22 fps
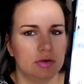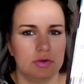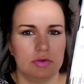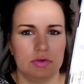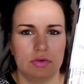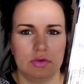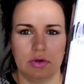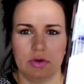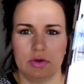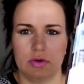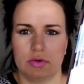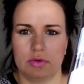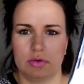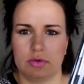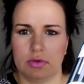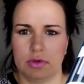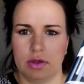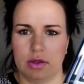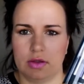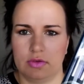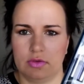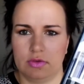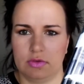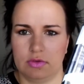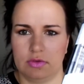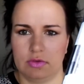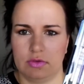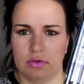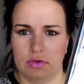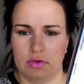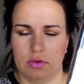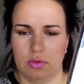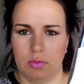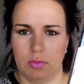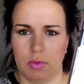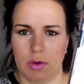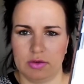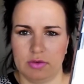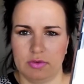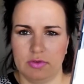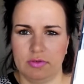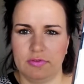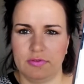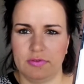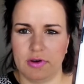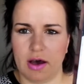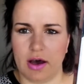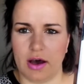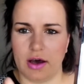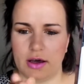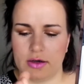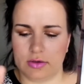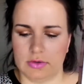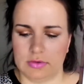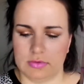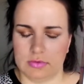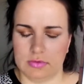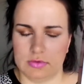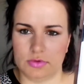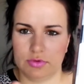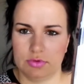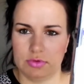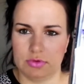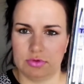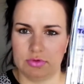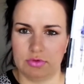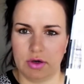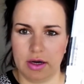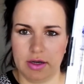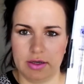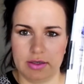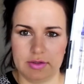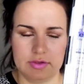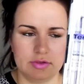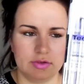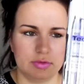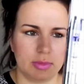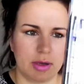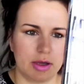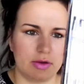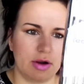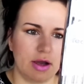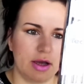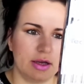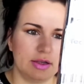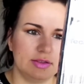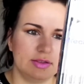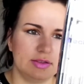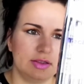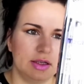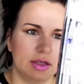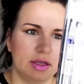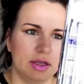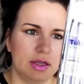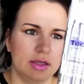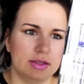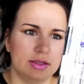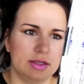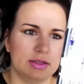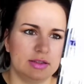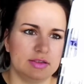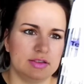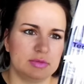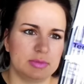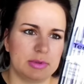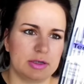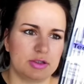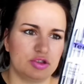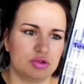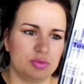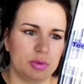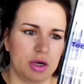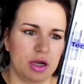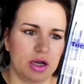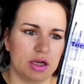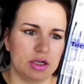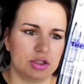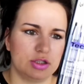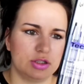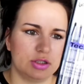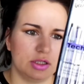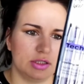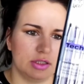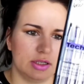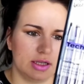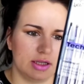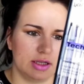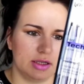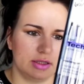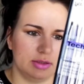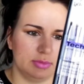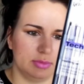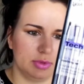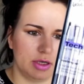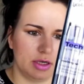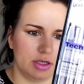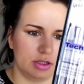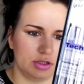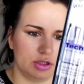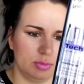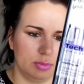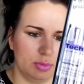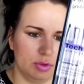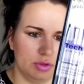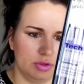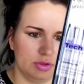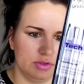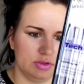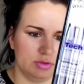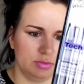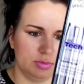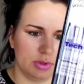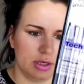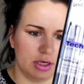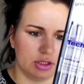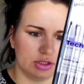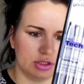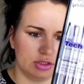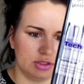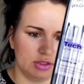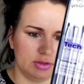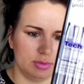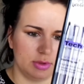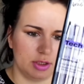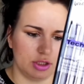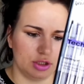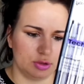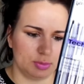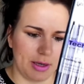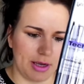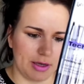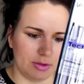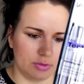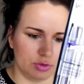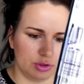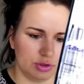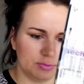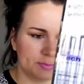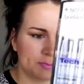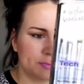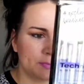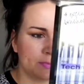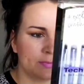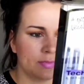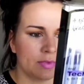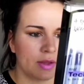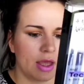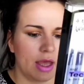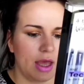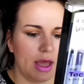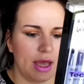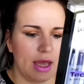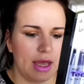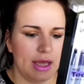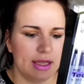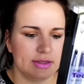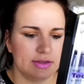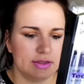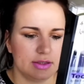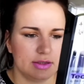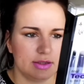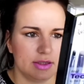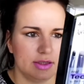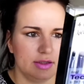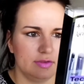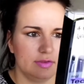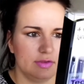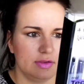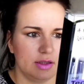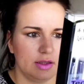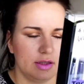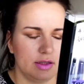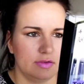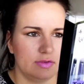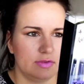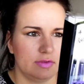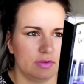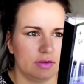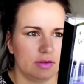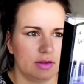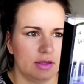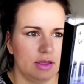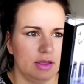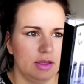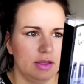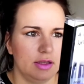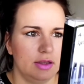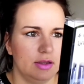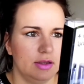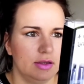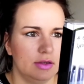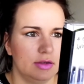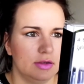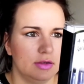so that's the one far to my right, then a smudge brush, an eyeliner brush, a pointed brush and a brush pouch. And this is the